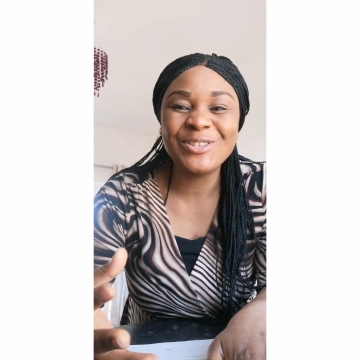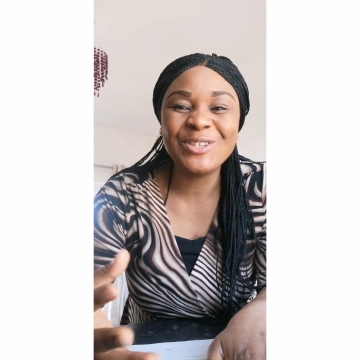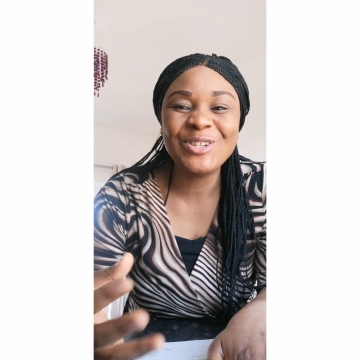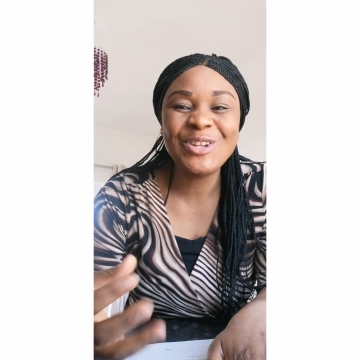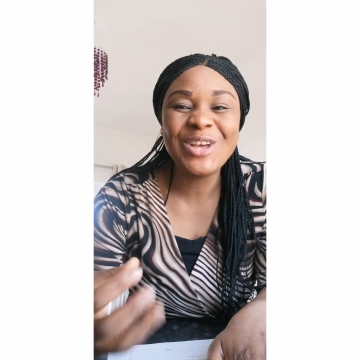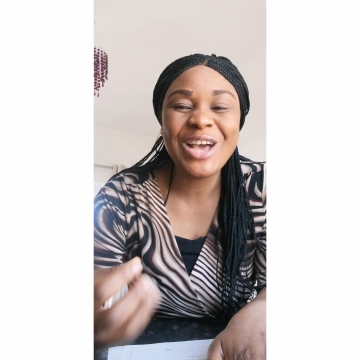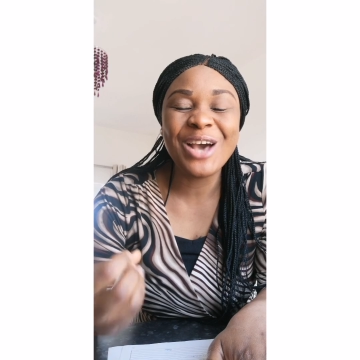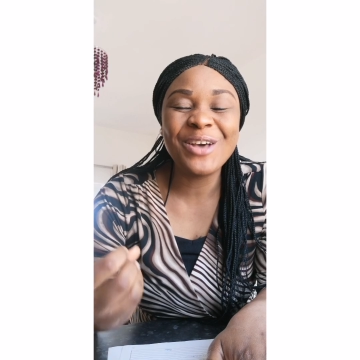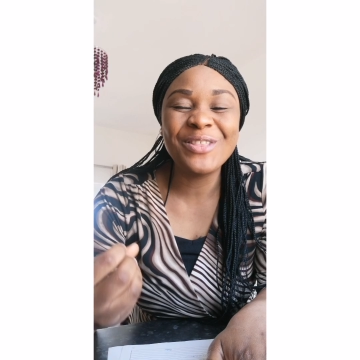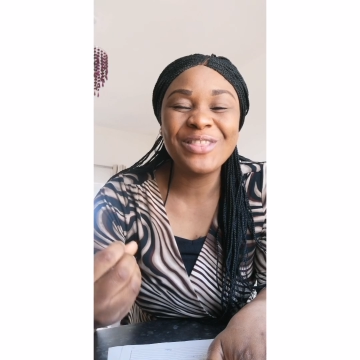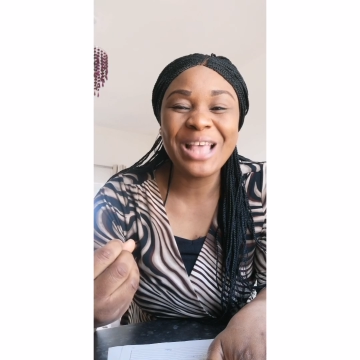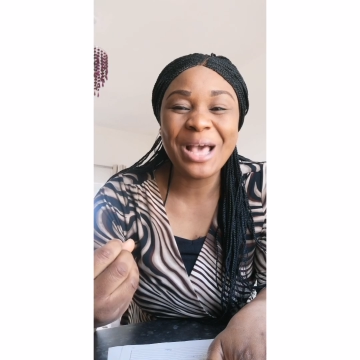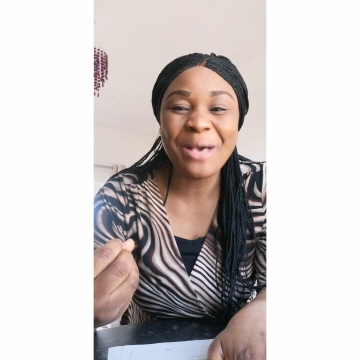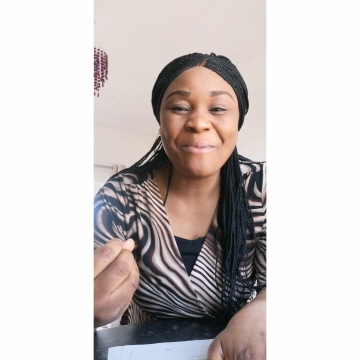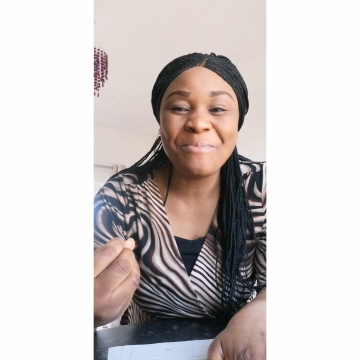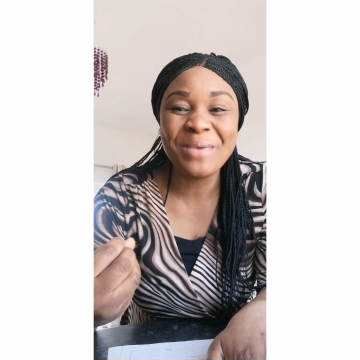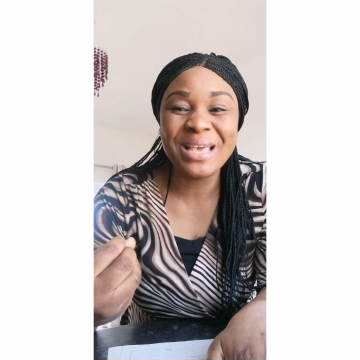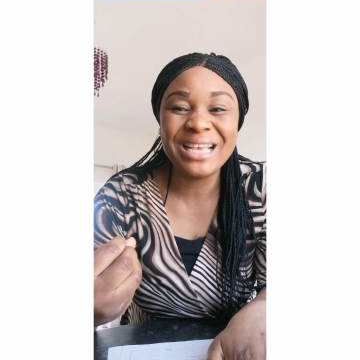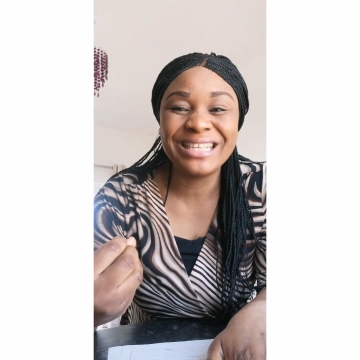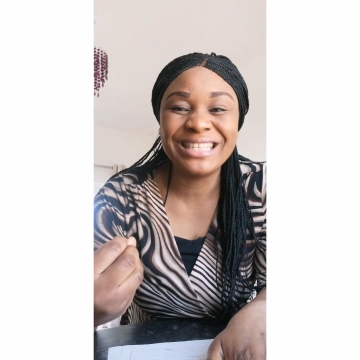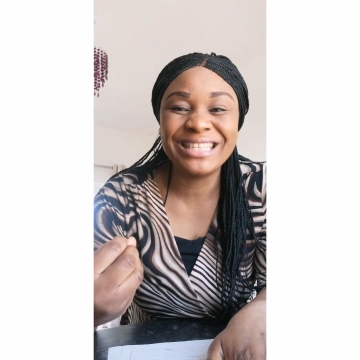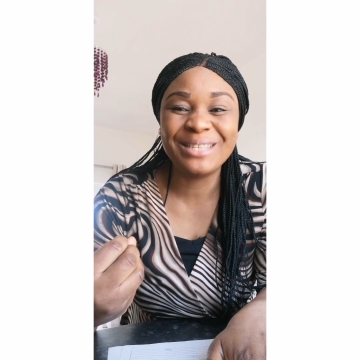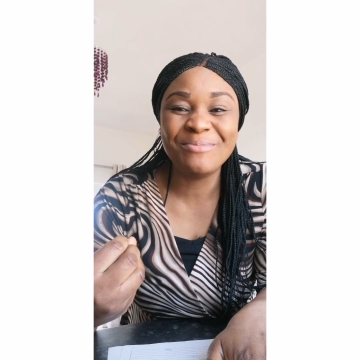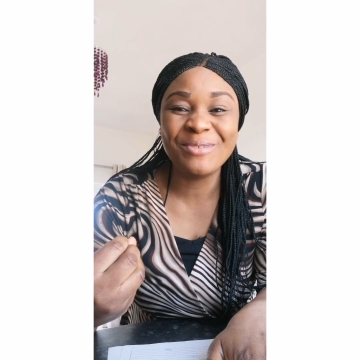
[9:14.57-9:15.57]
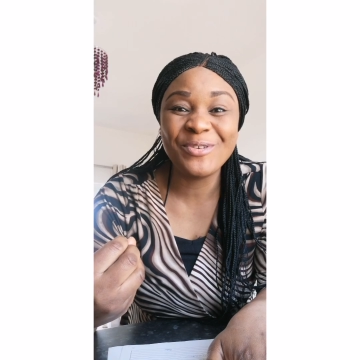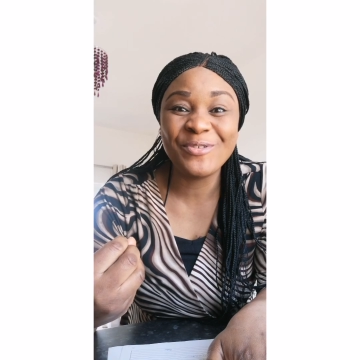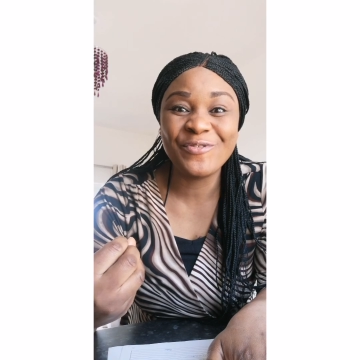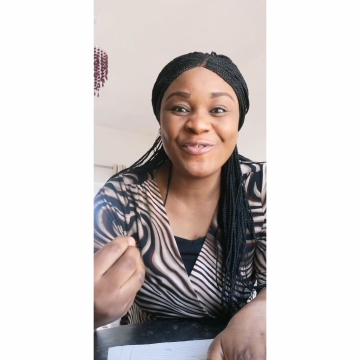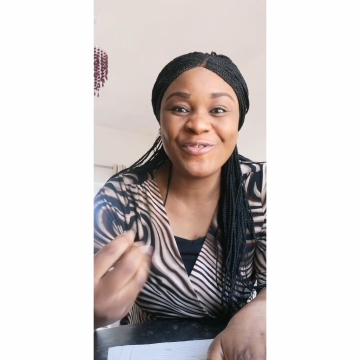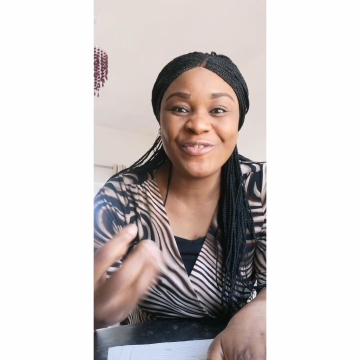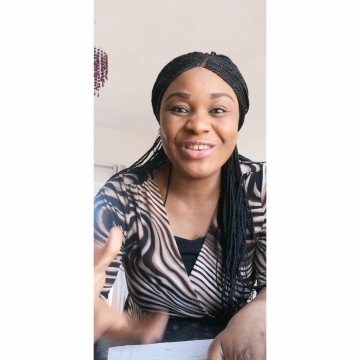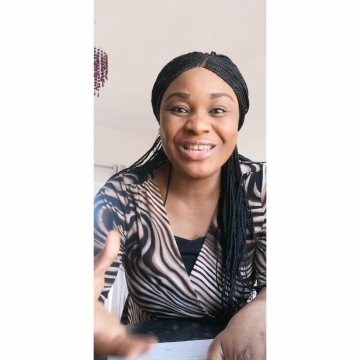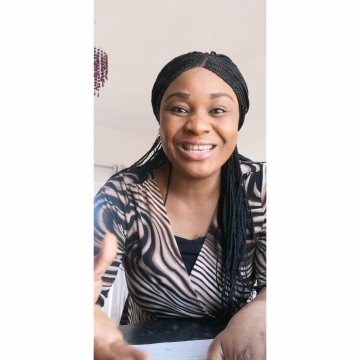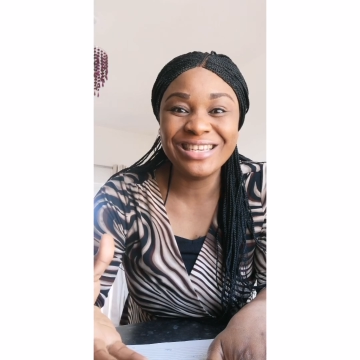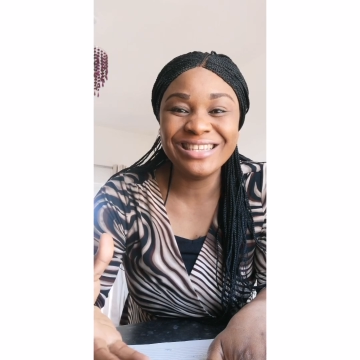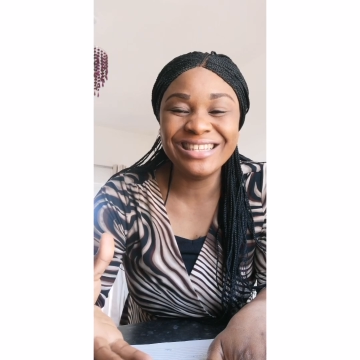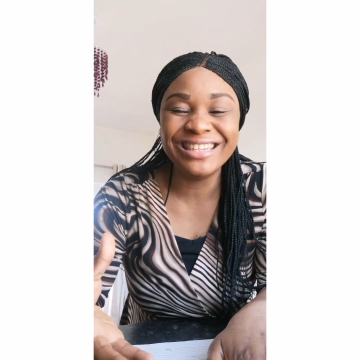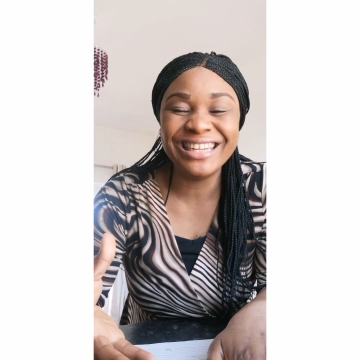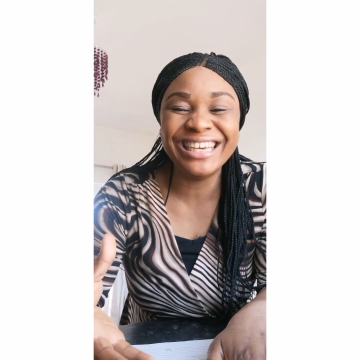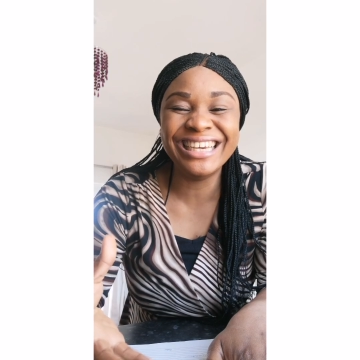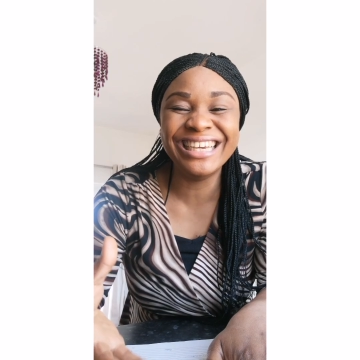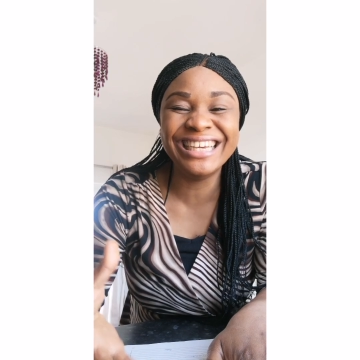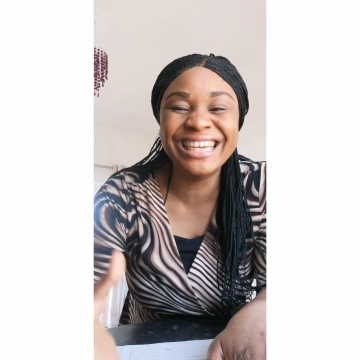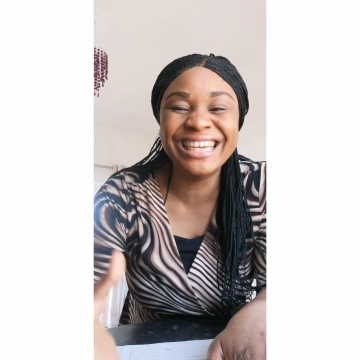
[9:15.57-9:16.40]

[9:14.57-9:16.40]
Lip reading: You know how that makes me feel.